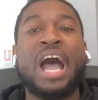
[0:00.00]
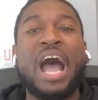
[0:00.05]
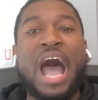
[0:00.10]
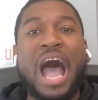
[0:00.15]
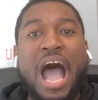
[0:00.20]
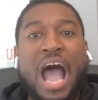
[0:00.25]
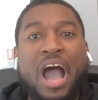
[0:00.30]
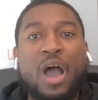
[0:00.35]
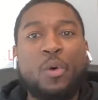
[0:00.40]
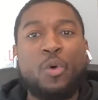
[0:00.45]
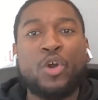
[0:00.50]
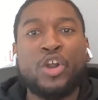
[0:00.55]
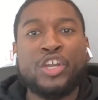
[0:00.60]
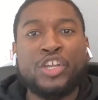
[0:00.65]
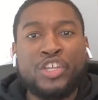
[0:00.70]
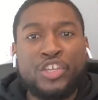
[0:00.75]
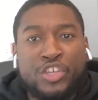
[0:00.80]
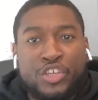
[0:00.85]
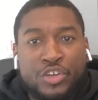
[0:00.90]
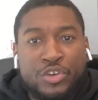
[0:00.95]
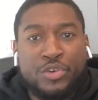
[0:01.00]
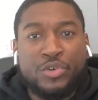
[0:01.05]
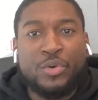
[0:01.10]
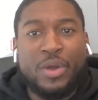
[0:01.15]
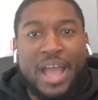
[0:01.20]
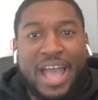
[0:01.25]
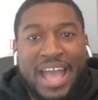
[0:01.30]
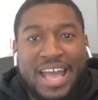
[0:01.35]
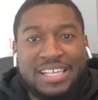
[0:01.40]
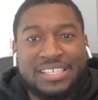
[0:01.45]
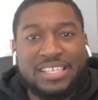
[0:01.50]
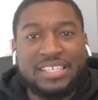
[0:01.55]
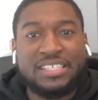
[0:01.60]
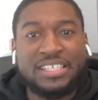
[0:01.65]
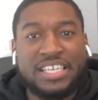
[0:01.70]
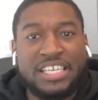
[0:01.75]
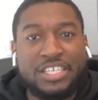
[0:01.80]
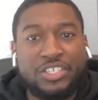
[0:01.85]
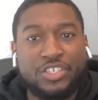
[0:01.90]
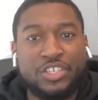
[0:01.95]
How are you as a
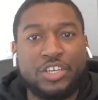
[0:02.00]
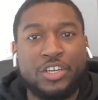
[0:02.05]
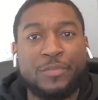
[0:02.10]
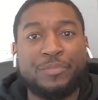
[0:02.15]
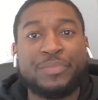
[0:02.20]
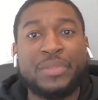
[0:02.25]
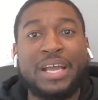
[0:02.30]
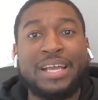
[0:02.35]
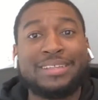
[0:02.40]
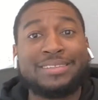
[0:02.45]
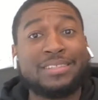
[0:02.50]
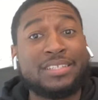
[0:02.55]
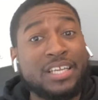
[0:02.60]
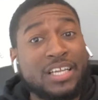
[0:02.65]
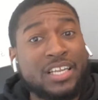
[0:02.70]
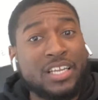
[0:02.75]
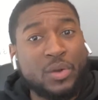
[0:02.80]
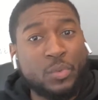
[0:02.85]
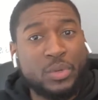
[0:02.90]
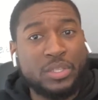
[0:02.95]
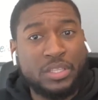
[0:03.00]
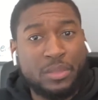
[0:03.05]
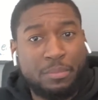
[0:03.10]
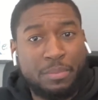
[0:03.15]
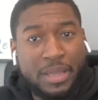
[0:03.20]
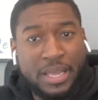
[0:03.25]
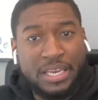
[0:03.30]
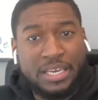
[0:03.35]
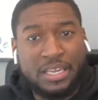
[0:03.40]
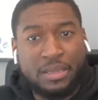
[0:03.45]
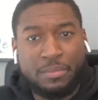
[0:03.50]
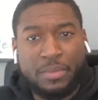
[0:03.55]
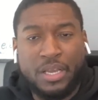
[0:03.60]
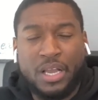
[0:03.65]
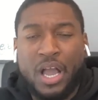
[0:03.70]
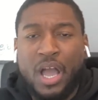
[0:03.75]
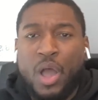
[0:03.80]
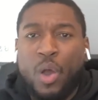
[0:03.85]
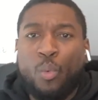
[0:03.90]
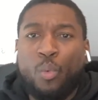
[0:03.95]
teacher dealing with the pandemic?
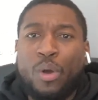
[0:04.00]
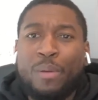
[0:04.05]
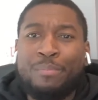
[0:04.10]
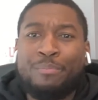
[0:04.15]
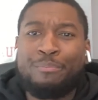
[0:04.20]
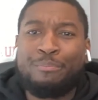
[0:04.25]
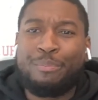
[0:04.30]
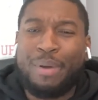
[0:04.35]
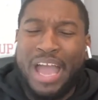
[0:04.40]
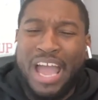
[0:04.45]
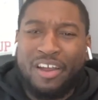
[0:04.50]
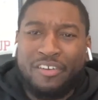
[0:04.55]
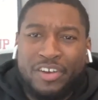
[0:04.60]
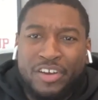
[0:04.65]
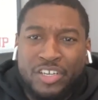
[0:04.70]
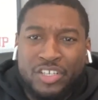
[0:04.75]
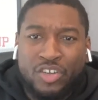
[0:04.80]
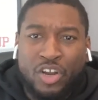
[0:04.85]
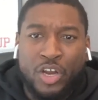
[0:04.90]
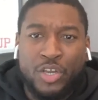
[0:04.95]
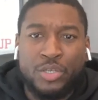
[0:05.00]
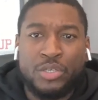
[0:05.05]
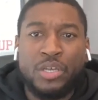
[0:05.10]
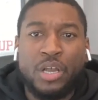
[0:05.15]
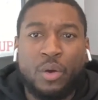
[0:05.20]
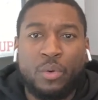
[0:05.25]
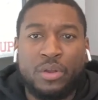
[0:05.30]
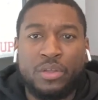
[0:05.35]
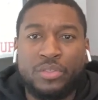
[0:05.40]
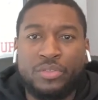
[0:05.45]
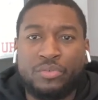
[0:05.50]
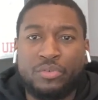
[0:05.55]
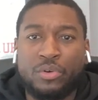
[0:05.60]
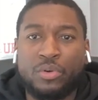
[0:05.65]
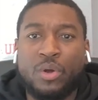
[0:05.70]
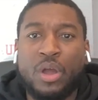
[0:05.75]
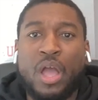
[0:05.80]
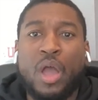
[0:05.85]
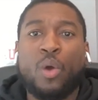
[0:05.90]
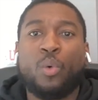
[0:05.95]
What barriers are you going
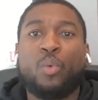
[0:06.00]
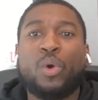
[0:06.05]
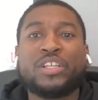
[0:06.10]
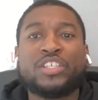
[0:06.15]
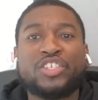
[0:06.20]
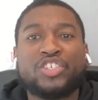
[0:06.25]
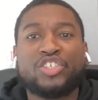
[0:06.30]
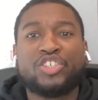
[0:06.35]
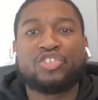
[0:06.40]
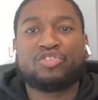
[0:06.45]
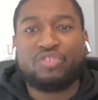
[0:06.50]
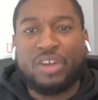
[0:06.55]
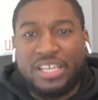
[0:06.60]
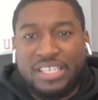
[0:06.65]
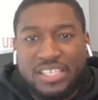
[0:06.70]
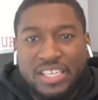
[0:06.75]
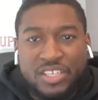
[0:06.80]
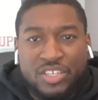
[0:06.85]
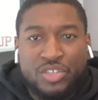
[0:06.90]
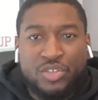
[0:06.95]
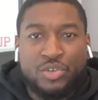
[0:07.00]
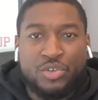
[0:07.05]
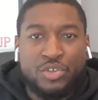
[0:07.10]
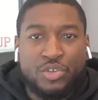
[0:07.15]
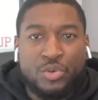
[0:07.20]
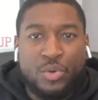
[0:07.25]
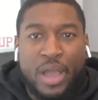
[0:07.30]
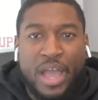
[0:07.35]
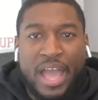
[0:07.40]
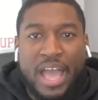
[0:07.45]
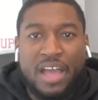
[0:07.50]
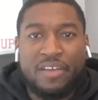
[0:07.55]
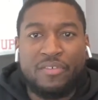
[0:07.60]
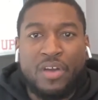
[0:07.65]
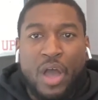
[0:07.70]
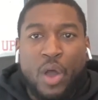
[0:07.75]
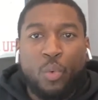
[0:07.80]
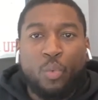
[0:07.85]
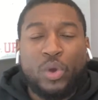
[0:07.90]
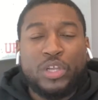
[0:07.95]
through? What stresses do you have?
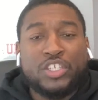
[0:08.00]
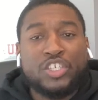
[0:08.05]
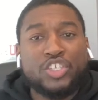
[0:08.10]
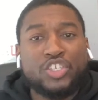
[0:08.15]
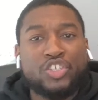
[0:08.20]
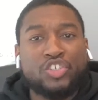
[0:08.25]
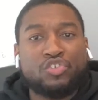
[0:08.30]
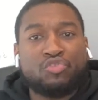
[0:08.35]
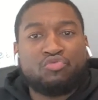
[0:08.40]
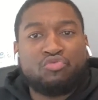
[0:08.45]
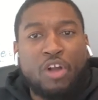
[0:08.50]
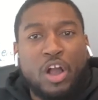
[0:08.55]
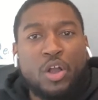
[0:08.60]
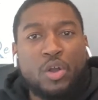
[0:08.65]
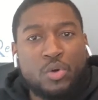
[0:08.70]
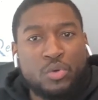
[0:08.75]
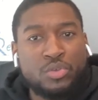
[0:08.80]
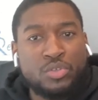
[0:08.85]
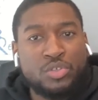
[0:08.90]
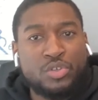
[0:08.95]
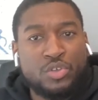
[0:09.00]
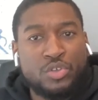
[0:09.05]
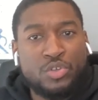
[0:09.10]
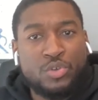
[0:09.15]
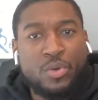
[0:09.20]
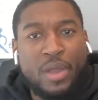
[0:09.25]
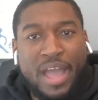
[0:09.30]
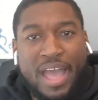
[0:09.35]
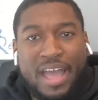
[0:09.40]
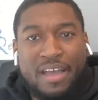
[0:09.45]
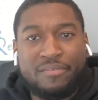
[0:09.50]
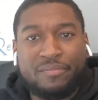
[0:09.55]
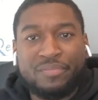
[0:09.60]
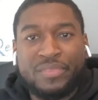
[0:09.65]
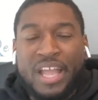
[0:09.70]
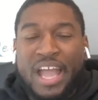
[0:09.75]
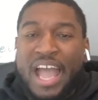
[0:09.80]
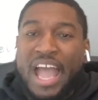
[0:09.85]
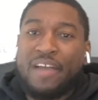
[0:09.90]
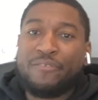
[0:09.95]
What struggles do you have?
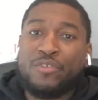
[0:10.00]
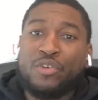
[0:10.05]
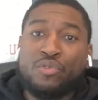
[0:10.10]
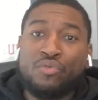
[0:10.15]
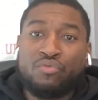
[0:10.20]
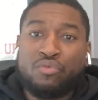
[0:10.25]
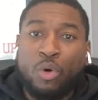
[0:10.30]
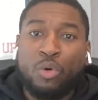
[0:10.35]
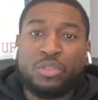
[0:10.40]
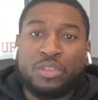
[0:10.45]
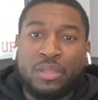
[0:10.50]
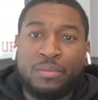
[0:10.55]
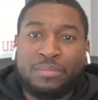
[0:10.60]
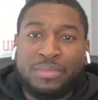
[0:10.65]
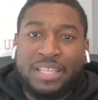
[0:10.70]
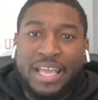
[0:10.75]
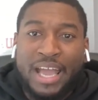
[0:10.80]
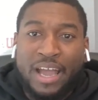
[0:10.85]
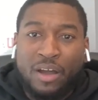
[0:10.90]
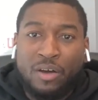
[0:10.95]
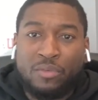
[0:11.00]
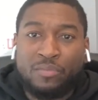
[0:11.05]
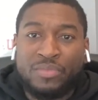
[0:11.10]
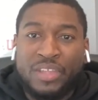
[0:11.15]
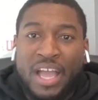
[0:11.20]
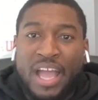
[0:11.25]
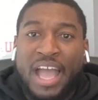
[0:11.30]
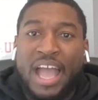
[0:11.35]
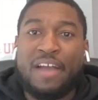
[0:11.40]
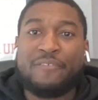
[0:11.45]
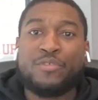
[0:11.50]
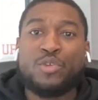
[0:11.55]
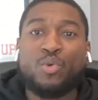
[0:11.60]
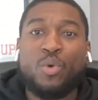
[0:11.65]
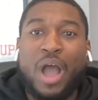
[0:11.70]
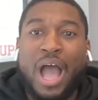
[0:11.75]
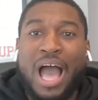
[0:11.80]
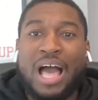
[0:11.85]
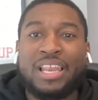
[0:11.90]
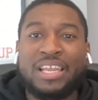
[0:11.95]
Have you wrote them down? Have
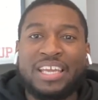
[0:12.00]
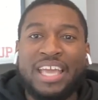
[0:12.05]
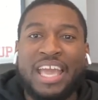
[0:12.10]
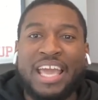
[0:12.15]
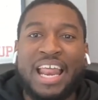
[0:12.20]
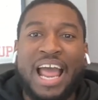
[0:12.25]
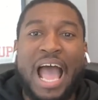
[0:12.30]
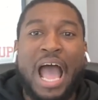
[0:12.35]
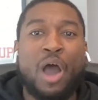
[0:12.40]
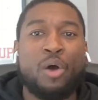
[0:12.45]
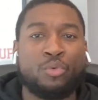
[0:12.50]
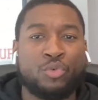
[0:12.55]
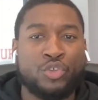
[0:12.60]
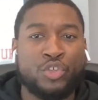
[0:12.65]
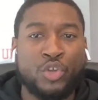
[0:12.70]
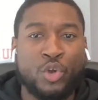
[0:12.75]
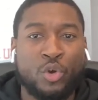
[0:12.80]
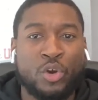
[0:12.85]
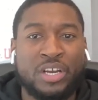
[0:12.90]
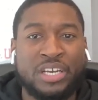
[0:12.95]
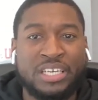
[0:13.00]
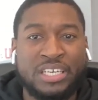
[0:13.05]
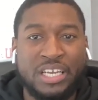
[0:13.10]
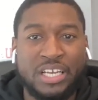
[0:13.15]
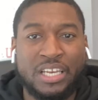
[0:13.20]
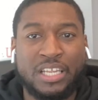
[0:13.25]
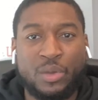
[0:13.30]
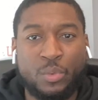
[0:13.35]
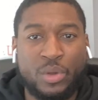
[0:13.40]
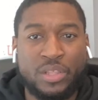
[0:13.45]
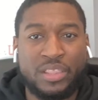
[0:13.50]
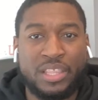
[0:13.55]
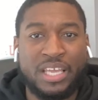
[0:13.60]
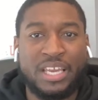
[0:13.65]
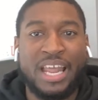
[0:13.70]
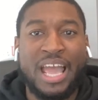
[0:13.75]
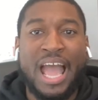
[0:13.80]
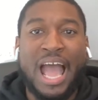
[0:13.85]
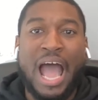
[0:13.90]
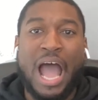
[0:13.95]
you allocated how you're dealing with
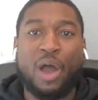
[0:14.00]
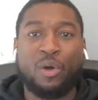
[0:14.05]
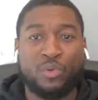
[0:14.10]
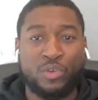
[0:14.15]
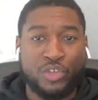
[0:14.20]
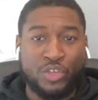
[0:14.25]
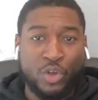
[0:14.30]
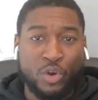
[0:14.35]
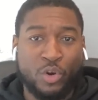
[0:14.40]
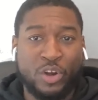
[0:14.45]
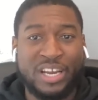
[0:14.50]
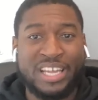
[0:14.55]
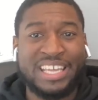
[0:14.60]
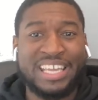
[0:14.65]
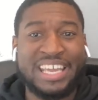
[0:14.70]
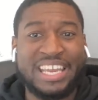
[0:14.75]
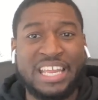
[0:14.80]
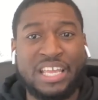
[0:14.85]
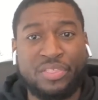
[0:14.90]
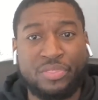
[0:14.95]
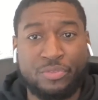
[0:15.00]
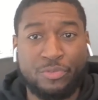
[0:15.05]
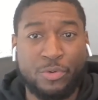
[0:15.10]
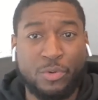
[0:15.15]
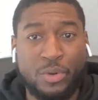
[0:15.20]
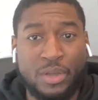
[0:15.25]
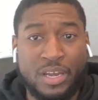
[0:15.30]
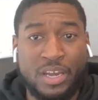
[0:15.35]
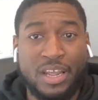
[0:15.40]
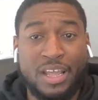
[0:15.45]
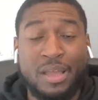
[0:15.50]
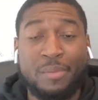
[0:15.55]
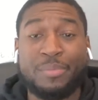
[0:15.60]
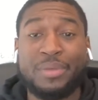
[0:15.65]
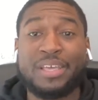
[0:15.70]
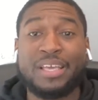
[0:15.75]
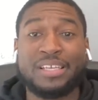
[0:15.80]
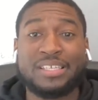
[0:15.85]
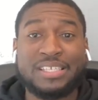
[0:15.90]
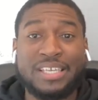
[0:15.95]
it, how you're getting through it?
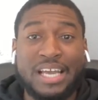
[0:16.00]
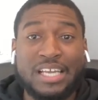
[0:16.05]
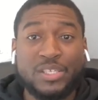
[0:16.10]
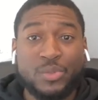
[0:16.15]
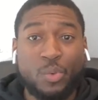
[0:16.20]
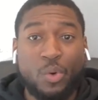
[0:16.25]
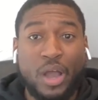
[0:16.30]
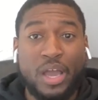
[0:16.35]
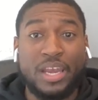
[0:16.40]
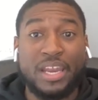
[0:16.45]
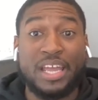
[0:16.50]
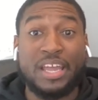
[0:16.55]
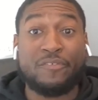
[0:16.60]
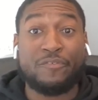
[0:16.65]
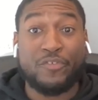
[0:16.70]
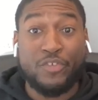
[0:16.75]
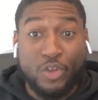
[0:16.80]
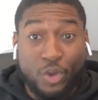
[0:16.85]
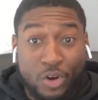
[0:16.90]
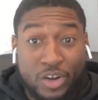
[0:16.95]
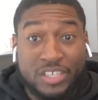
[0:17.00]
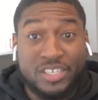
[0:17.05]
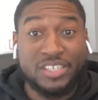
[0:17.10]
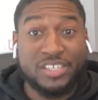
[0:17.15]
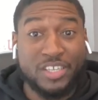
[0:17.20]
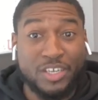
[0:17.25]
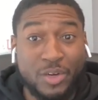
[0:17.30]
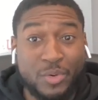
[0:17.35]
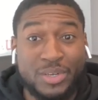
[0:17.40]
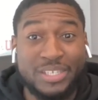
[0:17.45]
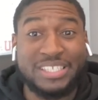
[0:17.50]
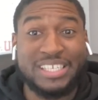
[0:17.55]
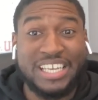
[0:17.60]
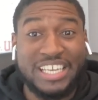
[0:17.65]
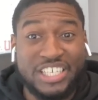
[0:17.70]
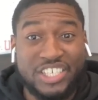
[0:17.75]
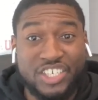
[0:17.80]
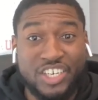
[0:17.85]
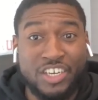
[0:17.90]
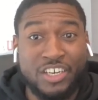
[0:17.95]
Because guess what? If you're still a
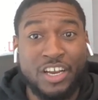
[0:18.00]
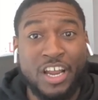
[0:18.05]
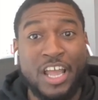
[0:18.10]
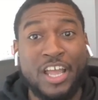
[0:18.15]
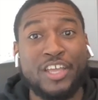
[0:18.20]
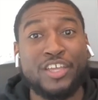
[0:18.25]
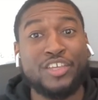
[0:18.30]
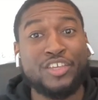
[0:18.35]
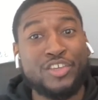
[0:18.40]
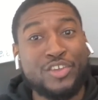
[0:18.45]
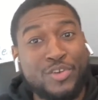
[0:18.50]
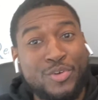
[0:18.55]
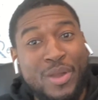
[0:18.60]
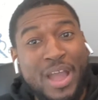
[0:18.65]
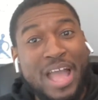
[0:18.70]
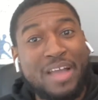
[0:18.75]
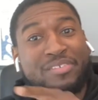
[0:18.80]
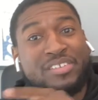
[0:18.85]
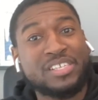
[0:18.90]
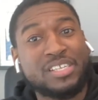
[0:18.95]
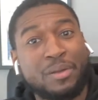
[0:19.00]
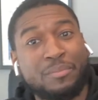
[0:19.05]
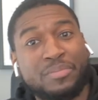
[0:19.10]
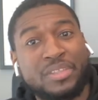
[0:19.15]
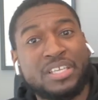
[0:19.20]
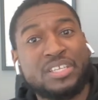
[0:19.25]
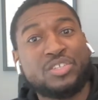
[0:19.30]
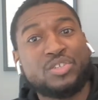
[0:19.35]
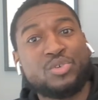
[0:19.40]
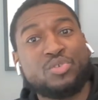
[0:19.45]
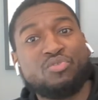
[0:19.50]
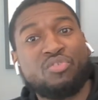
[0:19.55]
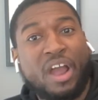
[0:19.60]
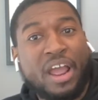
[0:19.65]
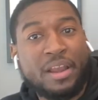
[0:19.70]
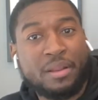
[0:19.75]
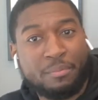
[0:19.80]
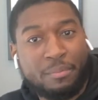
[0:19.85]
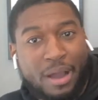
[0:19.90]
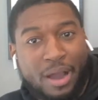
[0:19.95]
teacher, you have something to
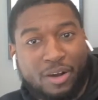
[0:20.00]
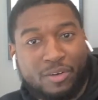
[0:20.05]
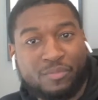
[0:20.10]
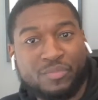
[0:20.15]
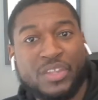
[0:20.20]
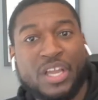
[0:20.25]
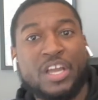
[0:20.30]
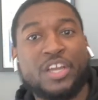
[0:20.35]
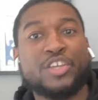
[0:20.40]
write about.